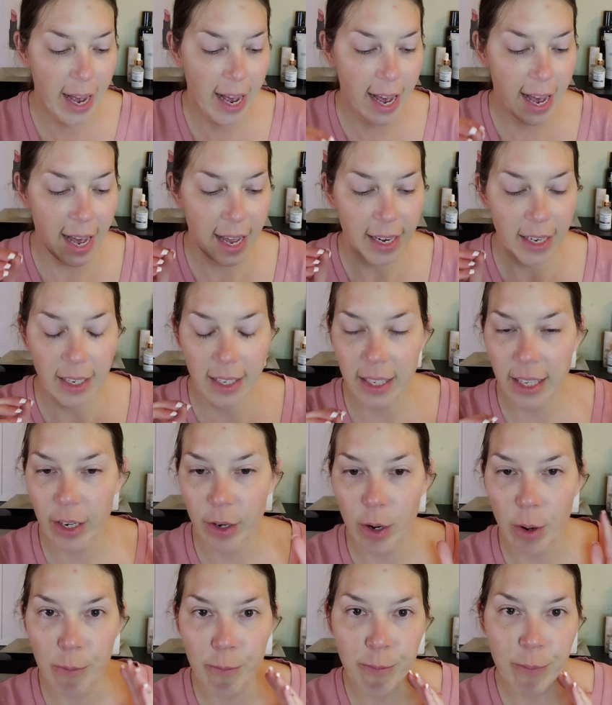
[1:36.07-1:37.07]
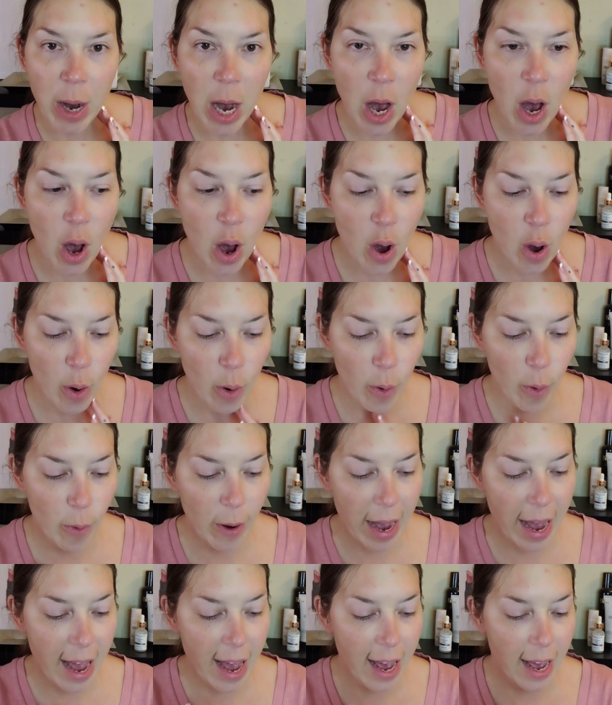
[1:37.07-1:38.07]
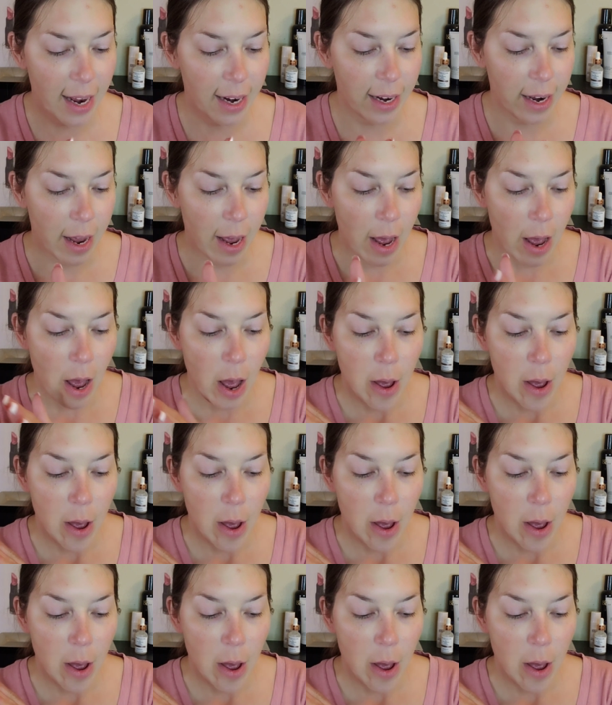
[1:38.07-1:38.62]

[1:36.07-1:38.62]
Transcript: and Clara Bow and